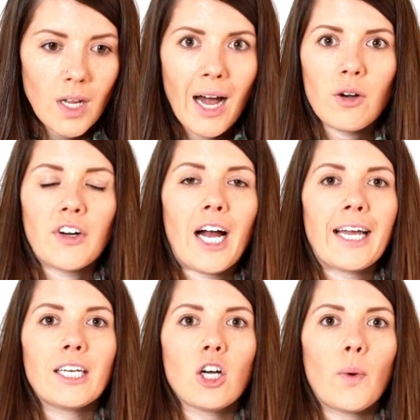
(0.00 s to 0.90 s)
However,
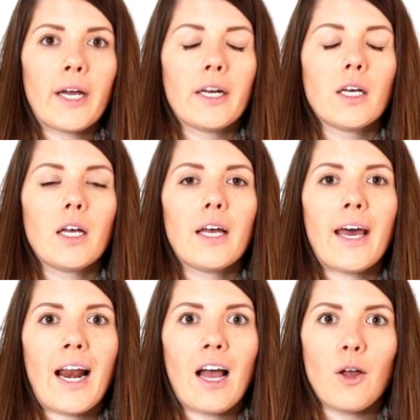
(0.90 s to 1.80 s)
I can go in
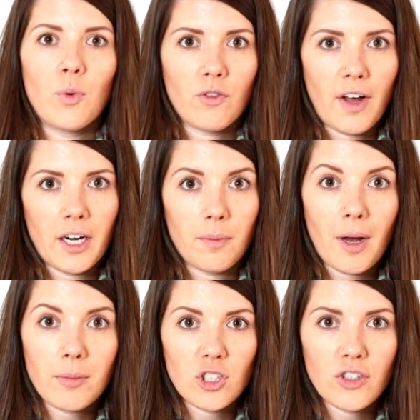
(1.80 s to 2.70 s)
and I will find
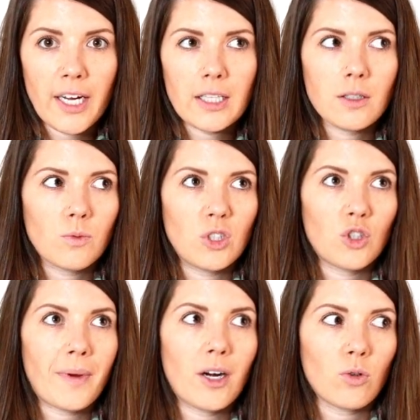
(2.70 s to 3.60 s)
unpublished rates,
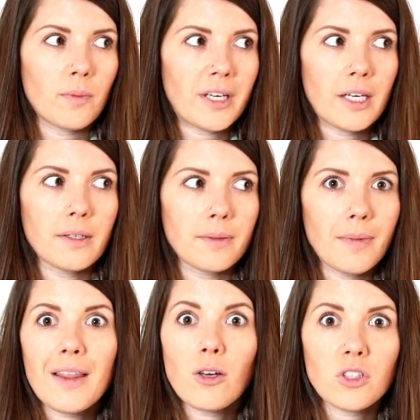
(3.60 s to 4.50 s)
which might only be
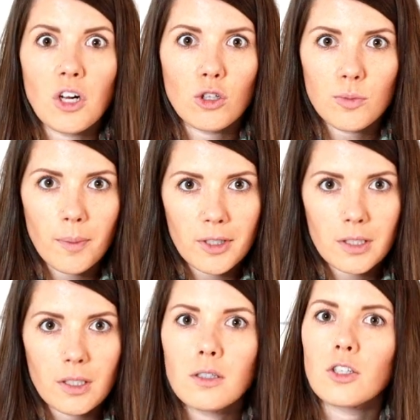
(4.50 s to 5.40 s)
$1,000 per
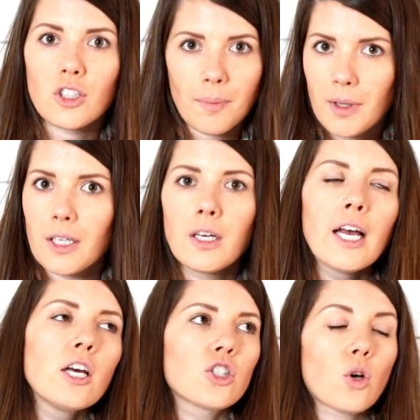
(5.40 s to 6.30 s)
person or something.
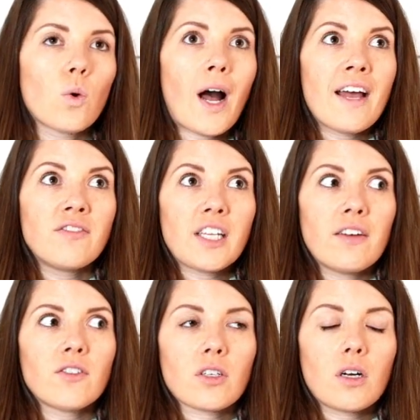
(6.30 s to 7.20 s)
So I've
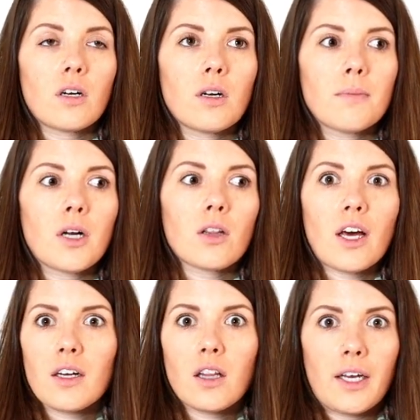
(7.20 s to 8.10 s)
saved a
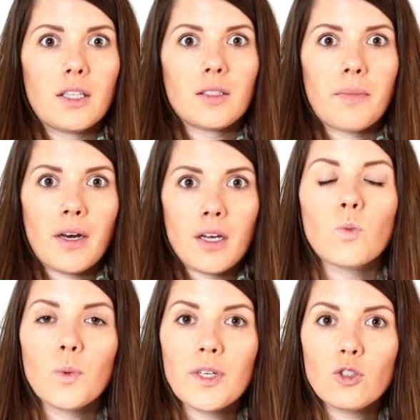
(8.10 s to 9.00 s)
lot of clients money.
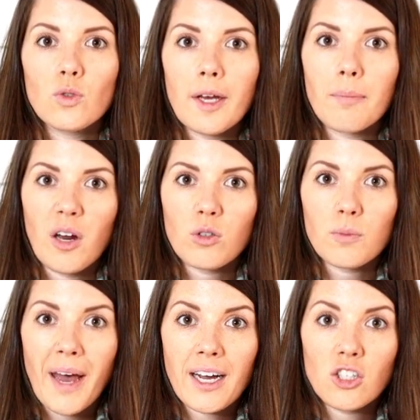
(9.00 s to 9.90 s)
When we do like
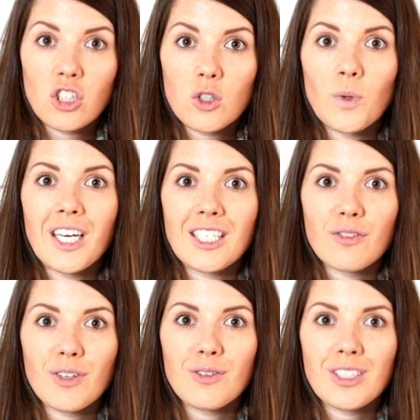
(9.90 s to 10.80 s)
bundled packages, we get
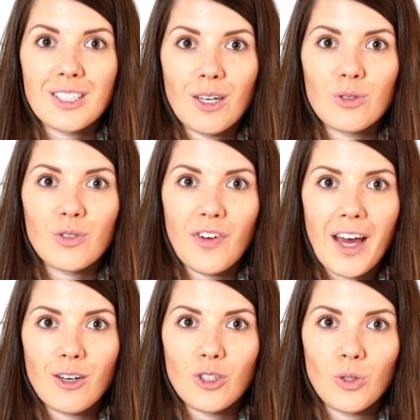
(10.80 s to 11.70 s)
different discounts for
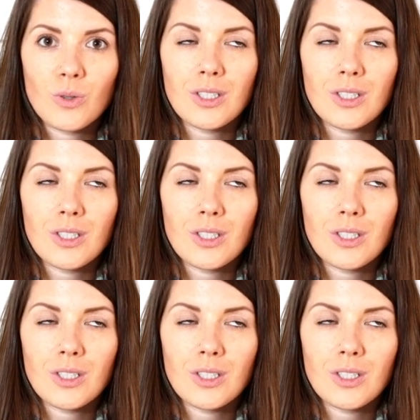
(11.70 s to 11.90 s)
that too.